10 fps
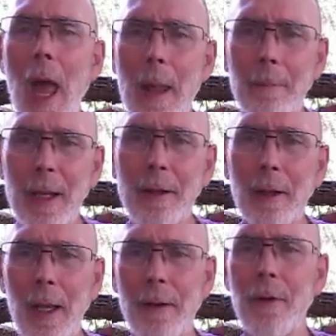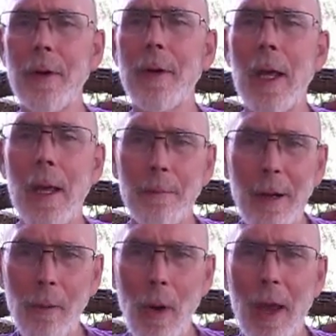and be delivered,
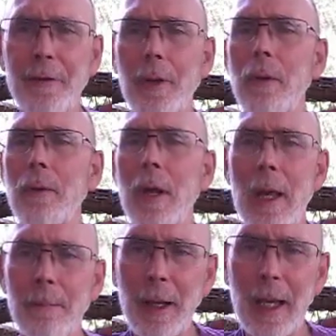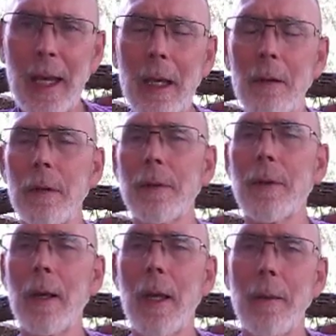be rescued, be healed,
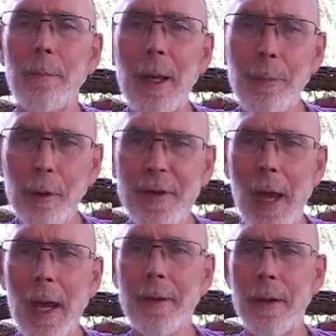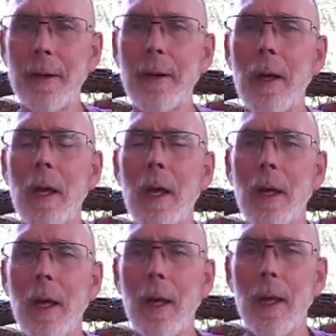be protected,
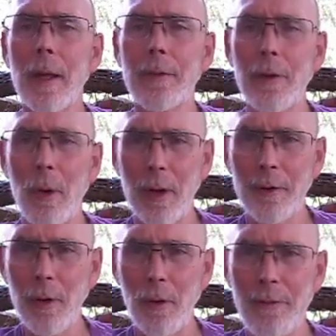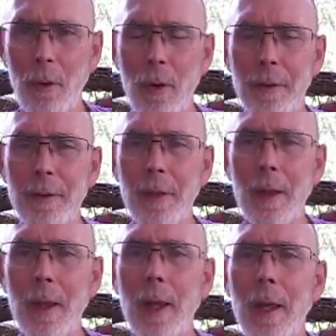so on and so forth.
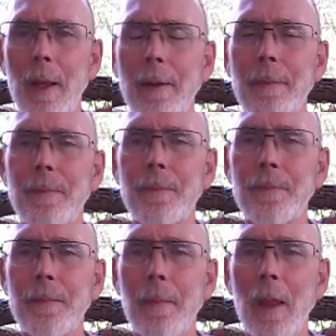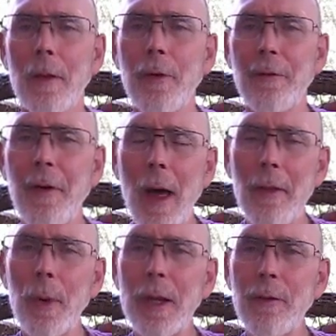So,
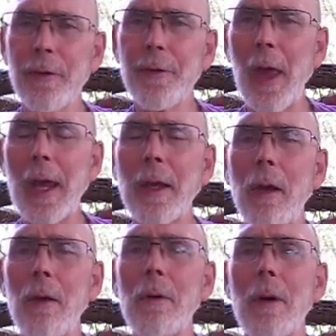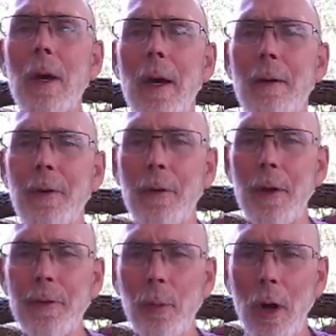Father, we just thank you for
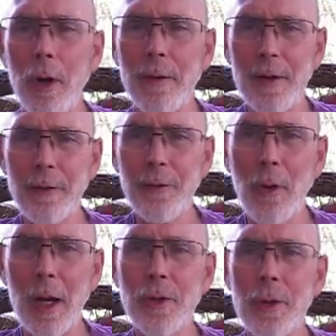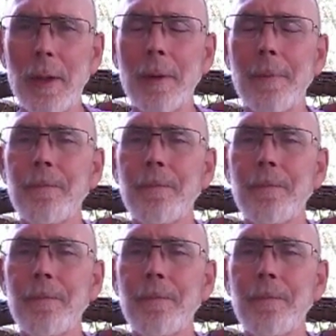this word of instruction.